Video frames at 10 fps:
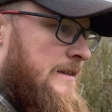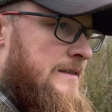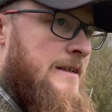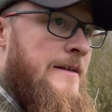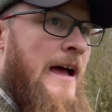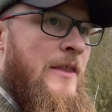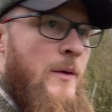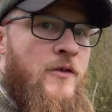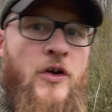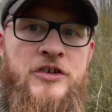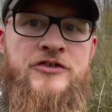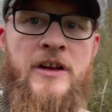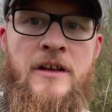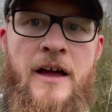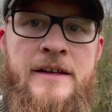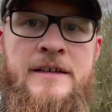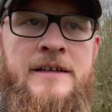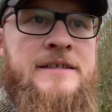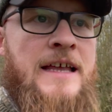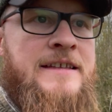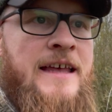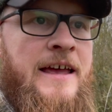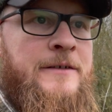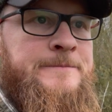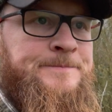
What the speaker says: So now that we've got a string line set out,